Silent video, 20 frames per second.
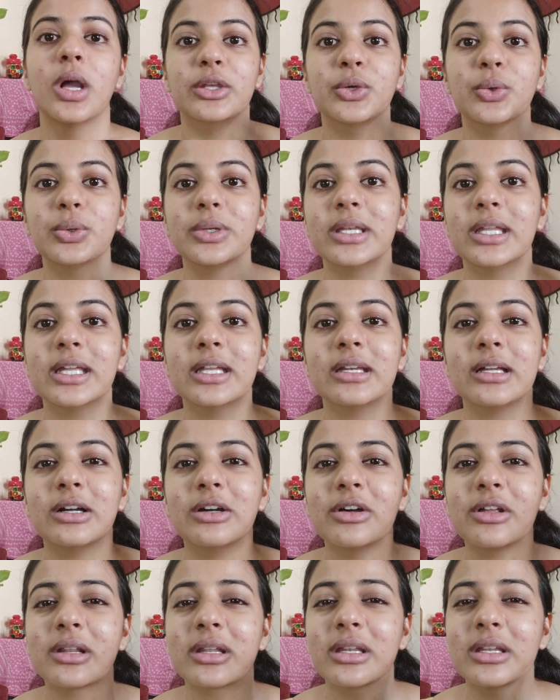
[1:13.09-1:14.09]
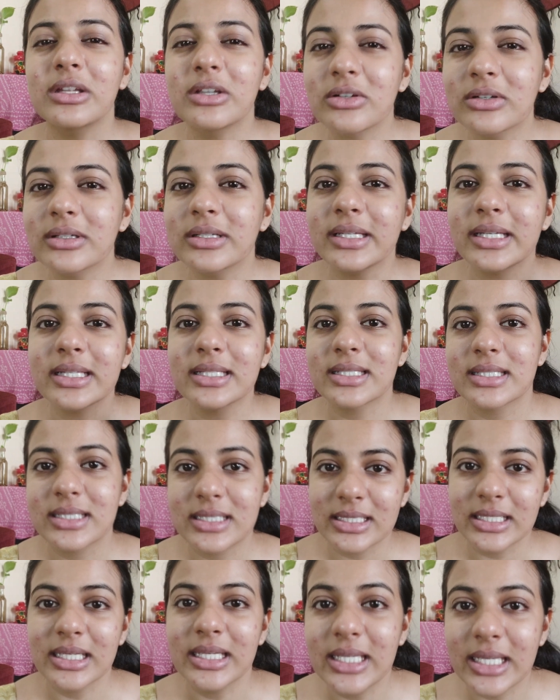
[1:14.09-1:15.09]
you need a really
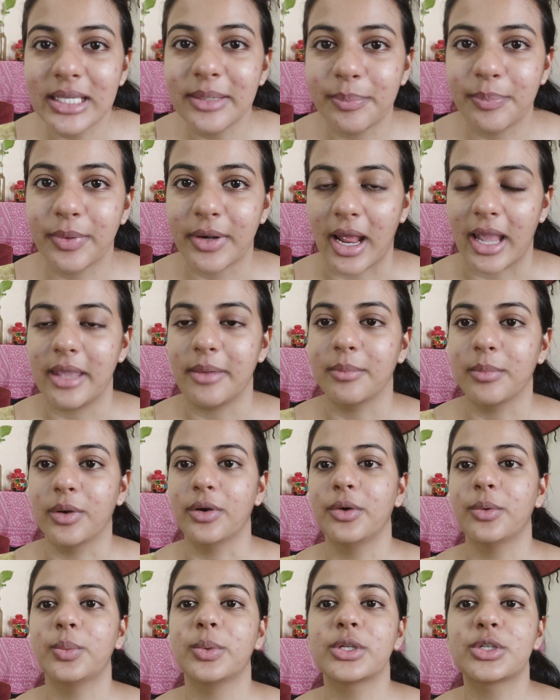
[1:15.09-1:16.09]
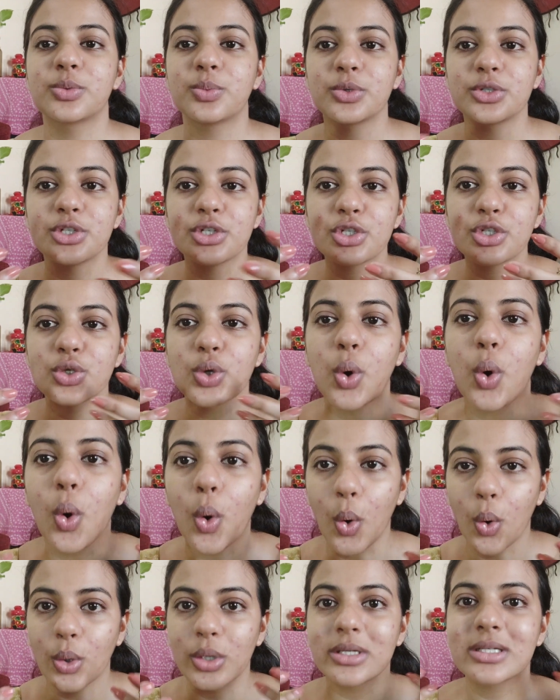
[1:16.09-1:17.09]
sticky primer which would just
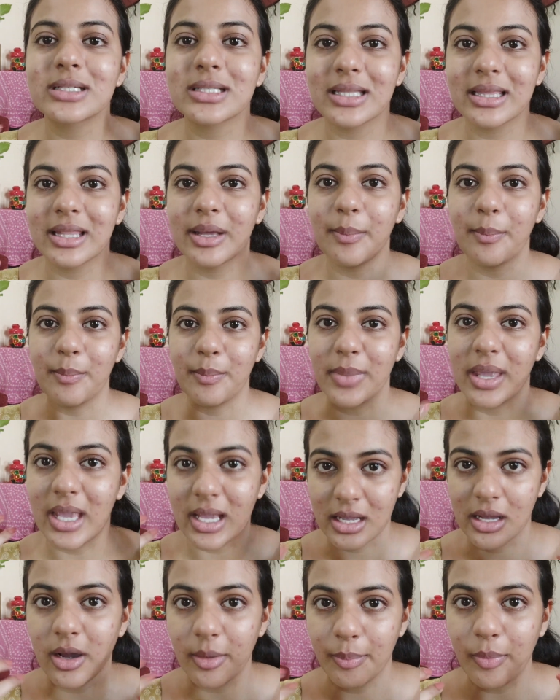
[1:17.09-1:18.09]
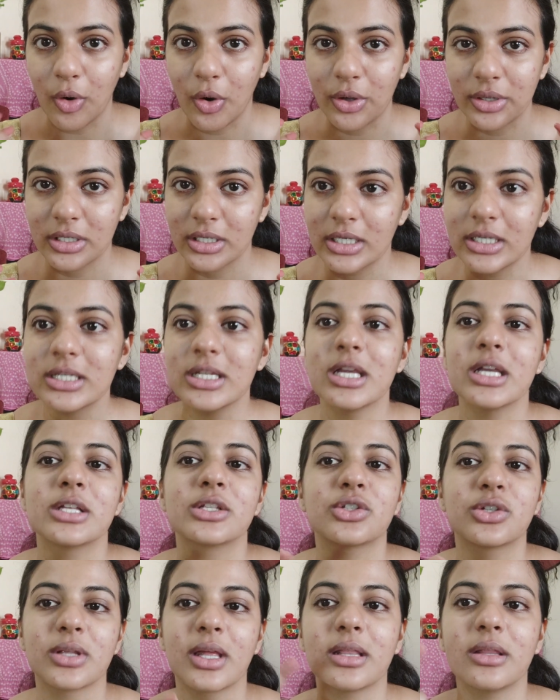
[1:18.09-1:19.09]
hold the makeup on it
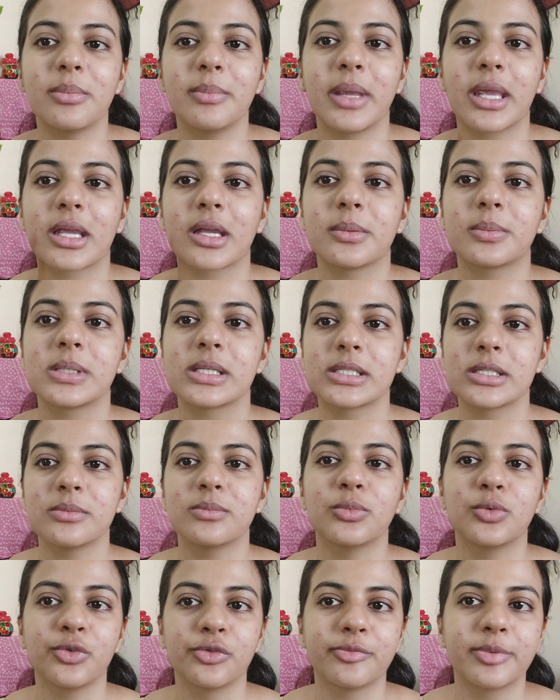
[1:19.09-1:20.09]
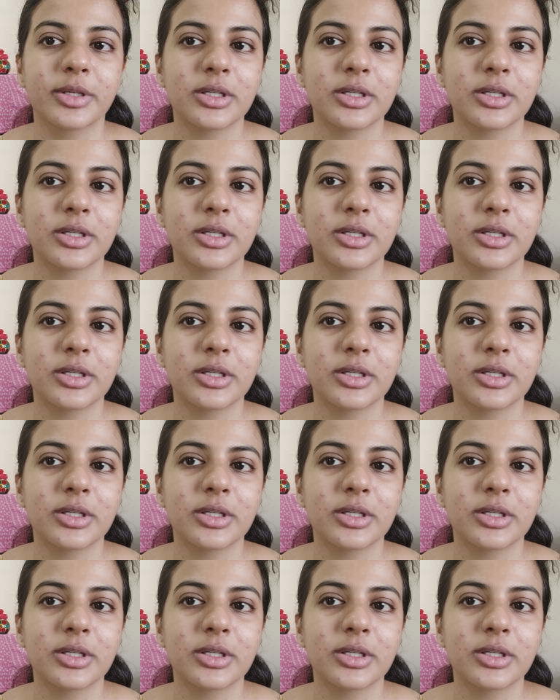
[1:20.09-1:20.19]
so that the makeup doesn't move.